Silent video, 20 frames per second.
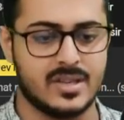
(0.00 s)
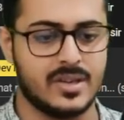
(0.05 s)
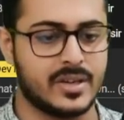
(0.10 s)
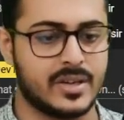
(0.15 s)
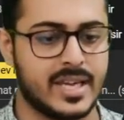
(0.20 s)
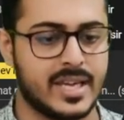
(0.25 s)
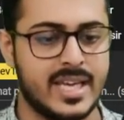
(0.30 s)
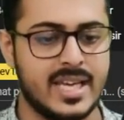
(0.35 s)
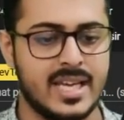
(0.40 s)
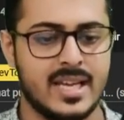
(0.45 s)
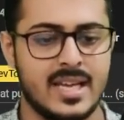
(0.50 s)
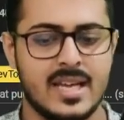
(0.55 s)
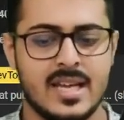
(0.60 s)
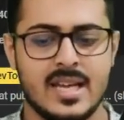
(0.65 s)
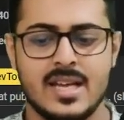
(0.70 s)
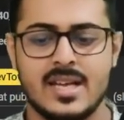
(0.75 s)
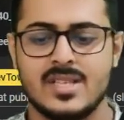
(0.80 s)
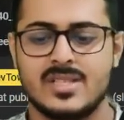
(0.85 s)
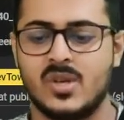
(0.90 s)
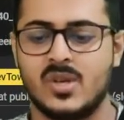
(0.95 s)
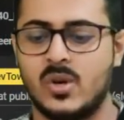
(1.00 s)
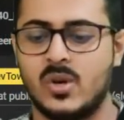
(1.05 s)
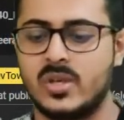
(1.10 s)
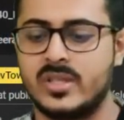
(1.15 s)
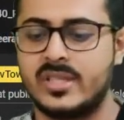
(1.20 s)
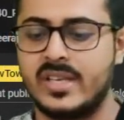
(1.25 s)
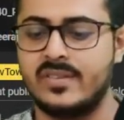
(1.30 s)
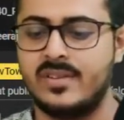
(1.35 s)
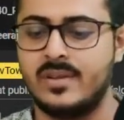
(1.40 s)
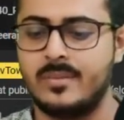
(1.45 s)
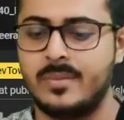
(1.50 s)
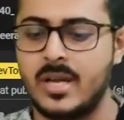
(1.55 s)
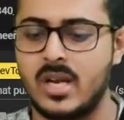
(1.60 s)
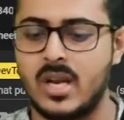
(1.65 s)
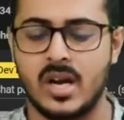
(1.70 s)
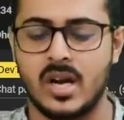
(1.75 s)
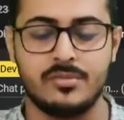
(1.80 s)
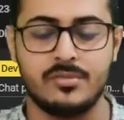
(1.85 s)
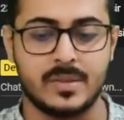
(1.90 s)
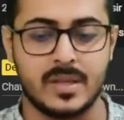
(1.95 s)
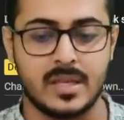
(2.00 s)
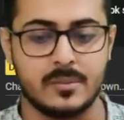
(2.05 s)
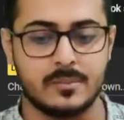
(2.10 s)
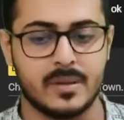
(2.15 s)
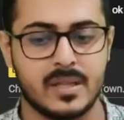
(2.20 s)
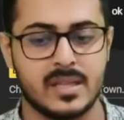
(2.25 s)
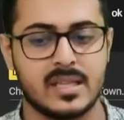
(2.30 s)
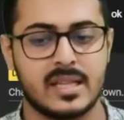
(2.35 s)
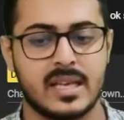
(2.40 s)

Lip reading: Okay, so there will be a lot of people